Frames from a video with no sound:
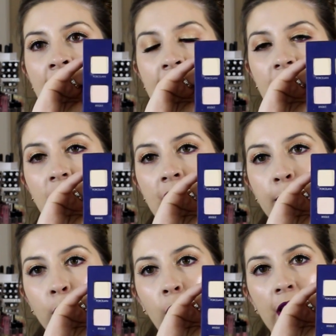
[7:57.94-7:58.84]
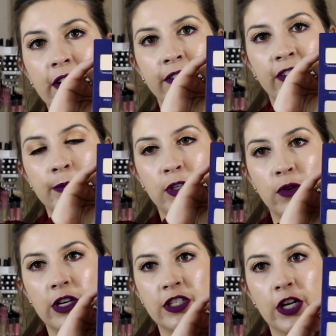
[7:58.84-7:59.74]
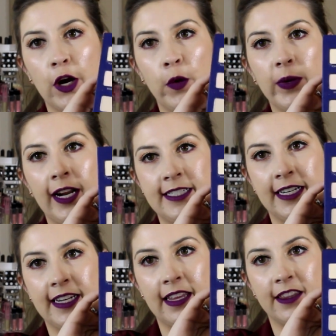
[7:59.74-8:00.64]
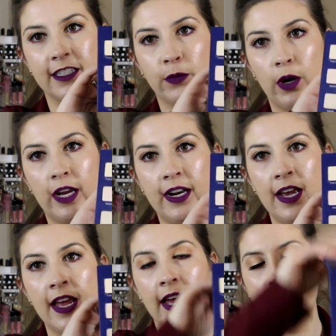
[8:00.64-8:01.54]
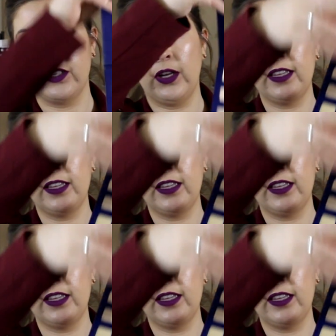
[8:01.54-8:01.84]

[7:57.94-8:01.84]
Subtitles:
not get the number 1 from 2 years ago, but I did get this one. So I